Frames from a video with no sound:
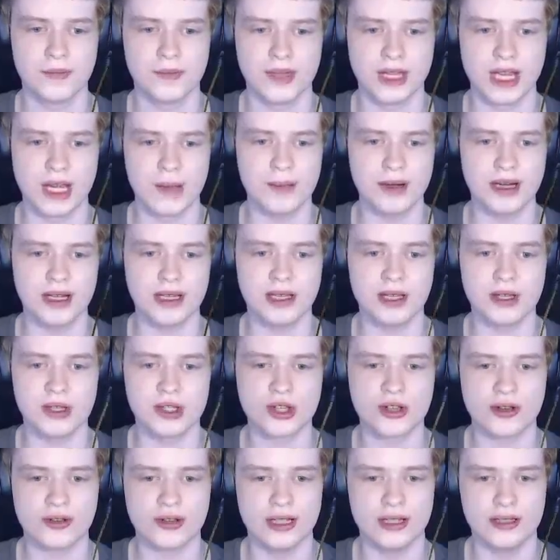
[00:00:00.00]
Yeah, but it does
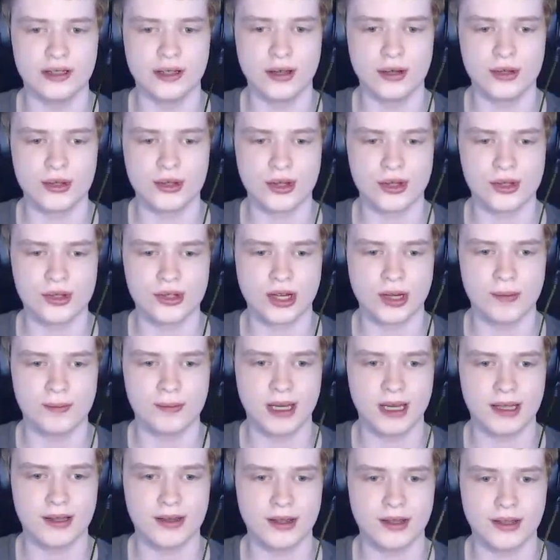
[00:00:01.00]
clean, though, so it's not a
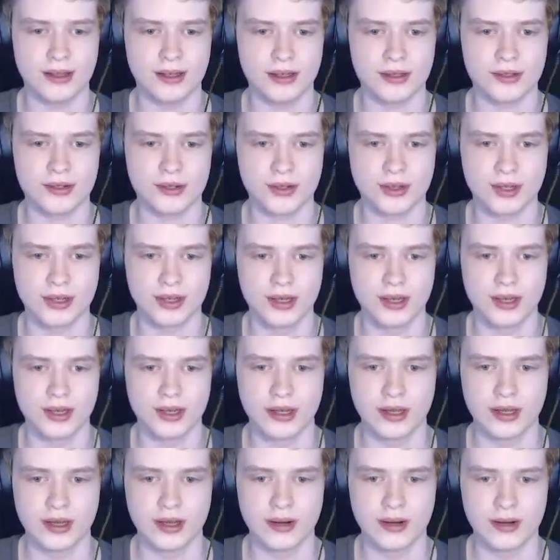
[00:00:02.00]
bad thing, actually.
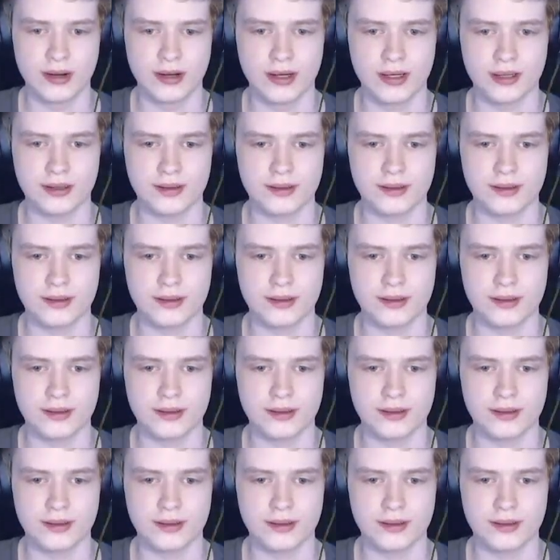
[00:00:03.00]
Alright.